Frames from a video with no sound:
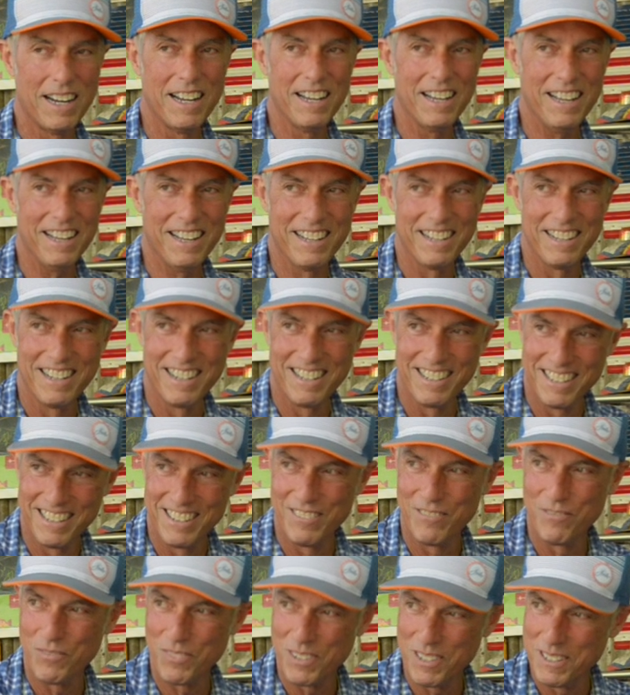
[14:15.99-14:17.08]
And
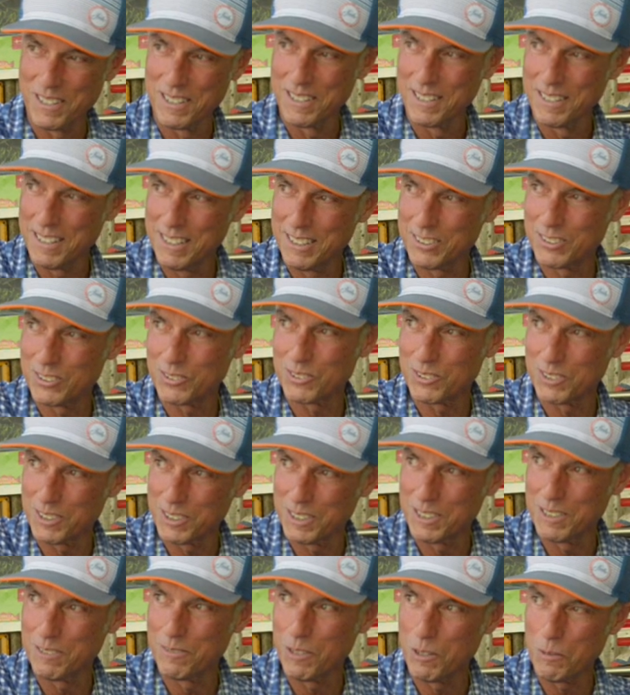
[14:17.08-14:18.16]
it's
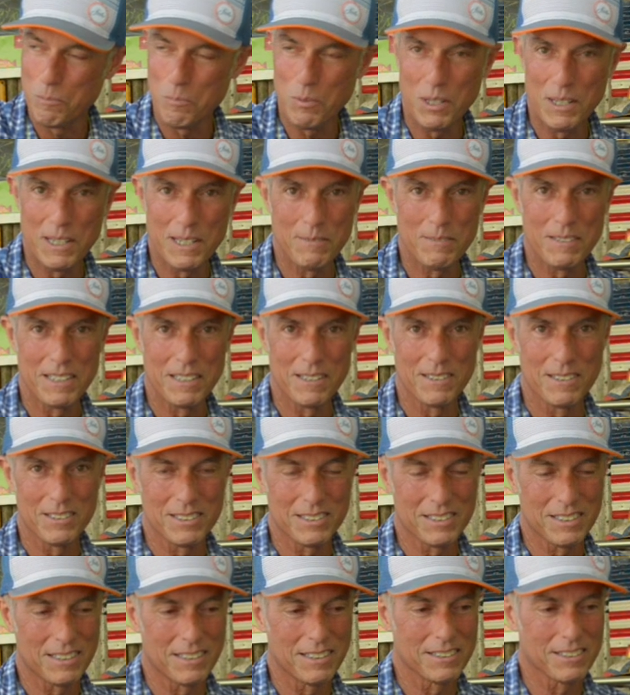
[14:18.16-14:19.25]
really the epitome of
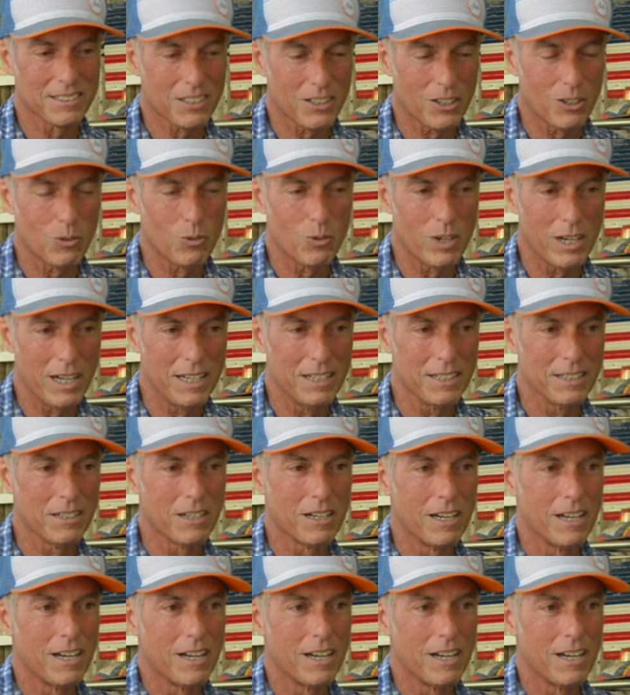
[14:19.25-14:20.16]
this year. It's called why it,